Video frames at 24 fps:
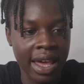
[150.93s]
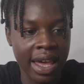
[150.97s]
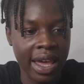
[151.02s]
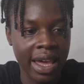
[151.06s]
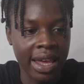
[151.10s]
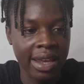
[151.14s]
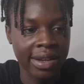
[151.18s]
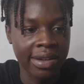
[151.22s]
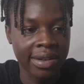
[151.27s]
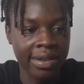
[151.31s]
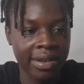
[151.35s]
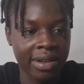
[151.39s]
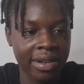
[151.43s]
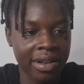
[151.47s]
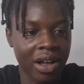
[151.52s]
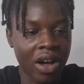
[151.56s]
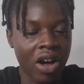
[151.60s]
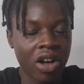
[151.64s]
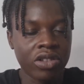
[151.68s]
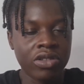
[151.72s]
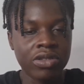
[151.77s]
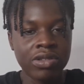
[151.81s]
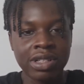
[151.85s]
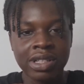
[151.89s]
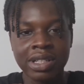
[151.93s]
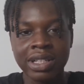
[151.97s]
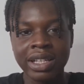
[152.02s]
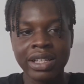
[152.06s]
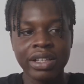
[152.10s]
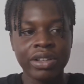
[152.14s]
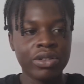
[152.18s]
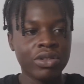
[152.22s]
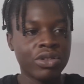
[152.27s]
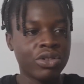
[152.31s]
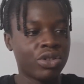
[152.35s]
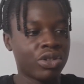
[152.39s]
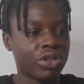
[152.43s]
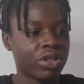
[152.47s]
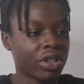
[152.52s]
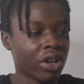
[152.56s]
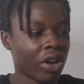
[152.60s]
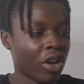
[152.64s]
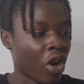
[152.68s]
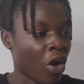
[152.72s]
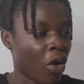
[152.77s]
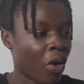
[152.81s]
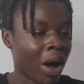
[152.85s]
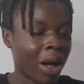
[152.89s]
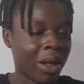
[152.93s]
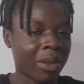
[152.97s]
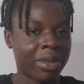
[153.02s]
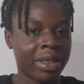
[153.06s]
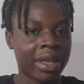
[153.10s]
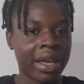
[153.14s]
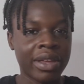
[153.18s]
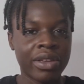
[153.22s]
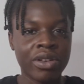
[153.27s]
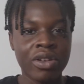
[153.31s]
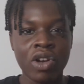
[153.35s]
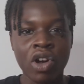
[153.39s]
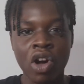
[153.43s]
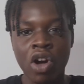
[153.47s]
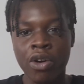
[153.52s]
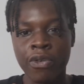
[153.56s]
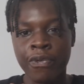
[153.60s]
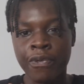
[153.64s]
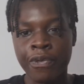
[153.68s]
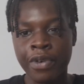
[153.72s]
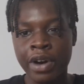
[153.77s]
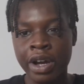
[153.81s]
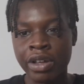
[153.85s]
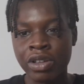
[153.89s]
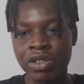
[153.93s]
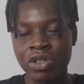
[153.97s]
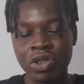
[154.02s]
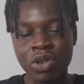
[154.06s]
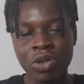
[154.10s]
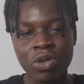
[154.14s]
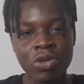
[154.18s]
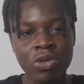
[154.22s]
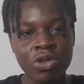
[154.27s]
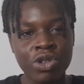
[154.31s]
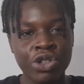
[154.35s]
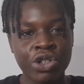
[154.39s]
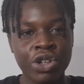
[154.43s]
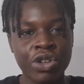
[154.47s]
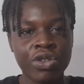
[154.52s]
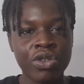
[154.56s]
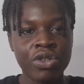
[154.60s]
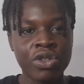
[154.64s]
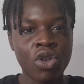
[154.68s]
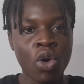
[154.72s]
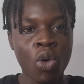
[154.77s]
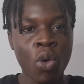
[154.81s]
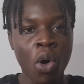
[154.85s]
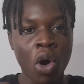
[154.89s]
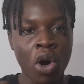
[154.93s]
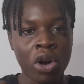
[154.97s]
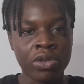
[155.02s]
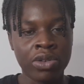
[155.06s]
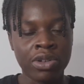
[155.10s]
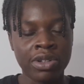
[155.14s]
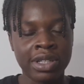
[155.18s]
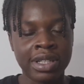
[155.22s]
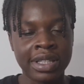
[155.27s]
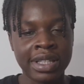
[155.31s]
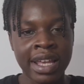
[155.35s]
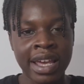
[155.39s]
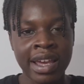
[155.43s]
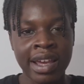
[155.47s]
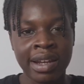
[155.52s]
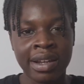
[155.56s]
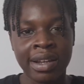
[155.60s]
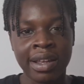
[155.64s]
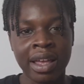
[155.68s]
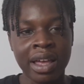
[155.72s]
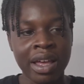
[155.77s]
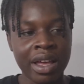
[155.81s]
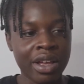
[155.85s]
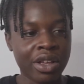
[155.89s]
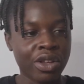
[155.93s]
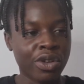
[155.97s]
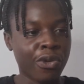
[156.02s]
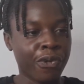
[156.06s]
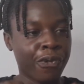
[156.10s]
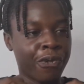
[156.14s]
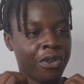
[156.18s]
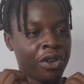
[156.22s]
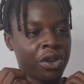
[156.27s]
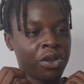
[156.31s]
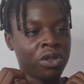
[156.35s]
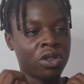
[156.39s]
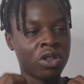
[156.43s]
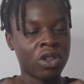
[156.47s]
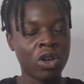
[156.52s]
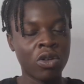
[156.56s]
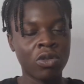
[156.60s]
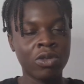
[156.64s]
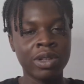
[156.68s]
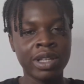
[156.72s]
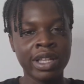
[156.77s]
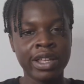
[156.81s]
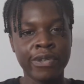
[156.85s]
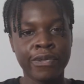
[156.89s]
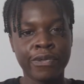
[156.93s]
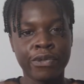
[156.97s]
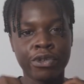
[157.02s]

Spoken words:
And honestly, you just go out there, you can't find a solution, you don't understand, you feel lonely,